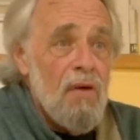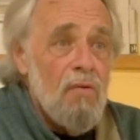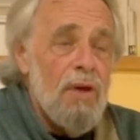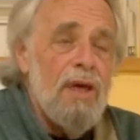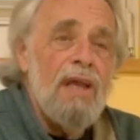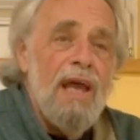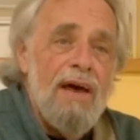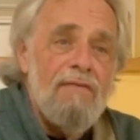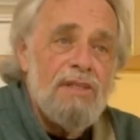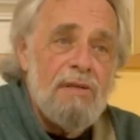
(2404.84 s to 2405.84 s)
we can
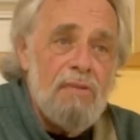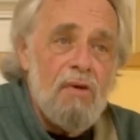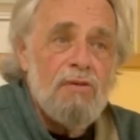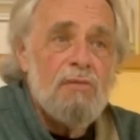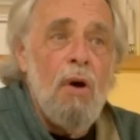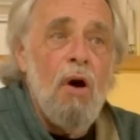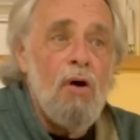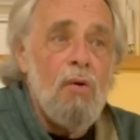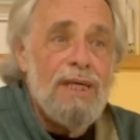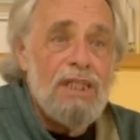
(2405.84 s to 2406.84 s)
have some small
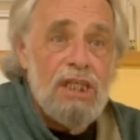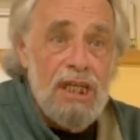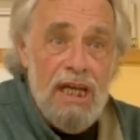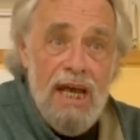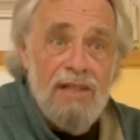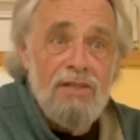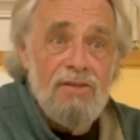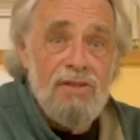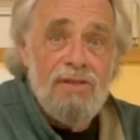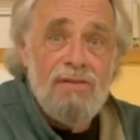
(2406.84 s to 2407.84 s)
question and
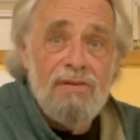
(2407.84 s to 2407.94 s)
answers.